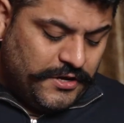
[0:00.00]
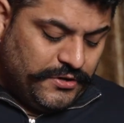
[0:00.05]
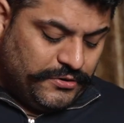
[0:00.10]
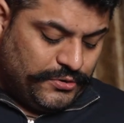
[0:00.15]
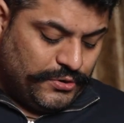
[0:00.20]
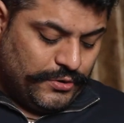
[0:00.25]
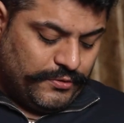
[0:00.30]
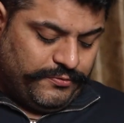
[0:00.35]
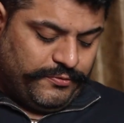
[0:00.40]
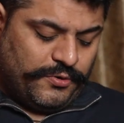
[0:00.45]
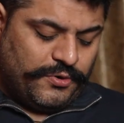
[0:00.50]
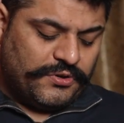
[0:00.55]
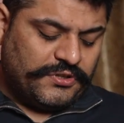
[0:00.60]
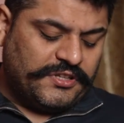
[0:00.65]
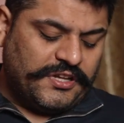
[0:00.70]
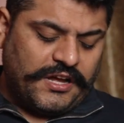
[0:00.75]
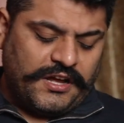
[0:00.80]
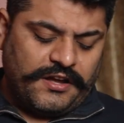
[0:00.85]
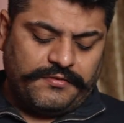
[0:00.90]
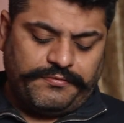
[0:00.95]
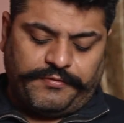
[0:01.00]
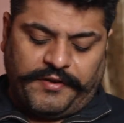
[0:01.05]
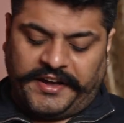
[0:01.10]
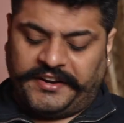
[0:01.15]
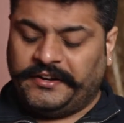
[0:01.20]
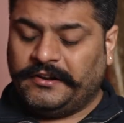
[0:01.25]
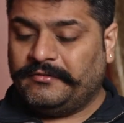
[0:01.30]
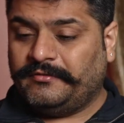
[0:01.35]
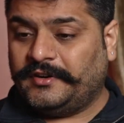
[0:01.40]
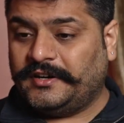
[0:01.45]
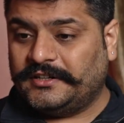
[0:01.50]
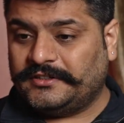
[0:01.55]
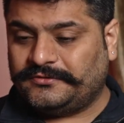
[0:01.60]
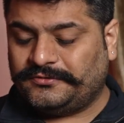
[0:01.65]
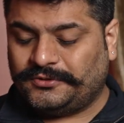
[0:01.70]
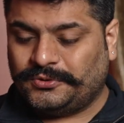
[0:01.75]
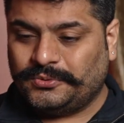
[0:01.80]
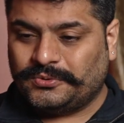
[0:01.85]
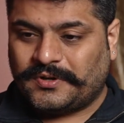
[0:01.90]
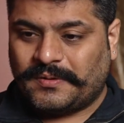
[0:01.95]
So for the final
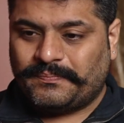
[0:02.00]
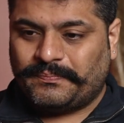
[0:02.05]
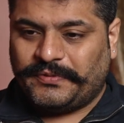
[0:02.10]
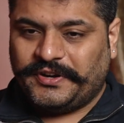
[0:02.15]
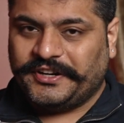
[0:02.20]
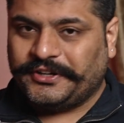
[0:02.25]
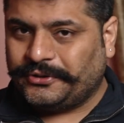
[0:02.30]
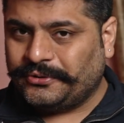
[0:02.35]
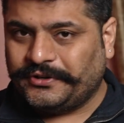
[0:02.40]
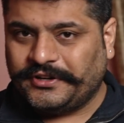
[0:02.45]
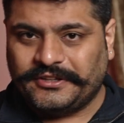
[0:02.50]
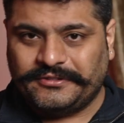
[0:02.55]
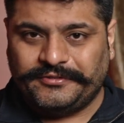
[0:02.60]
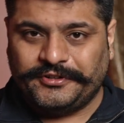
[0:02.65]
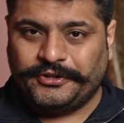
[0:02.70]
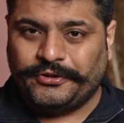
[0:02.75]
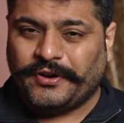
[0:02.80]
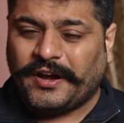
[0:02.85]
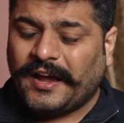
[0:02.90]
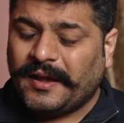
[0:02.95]
words to complete today's video,